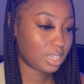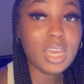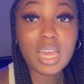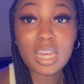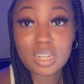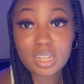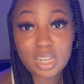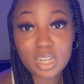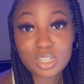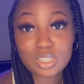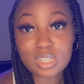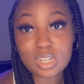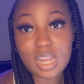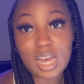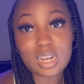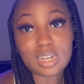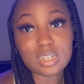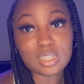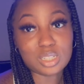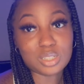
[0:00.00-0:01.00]
And there's a lot
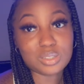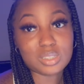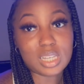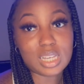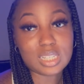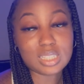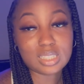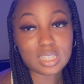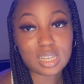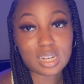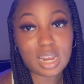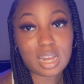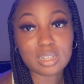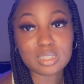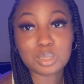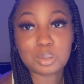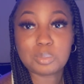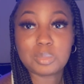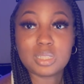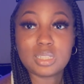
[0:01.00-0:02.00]
of lyrics that stand out
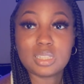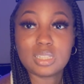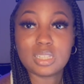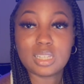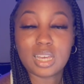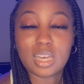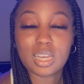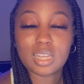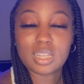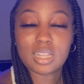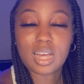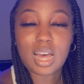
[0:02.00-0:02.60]
to me that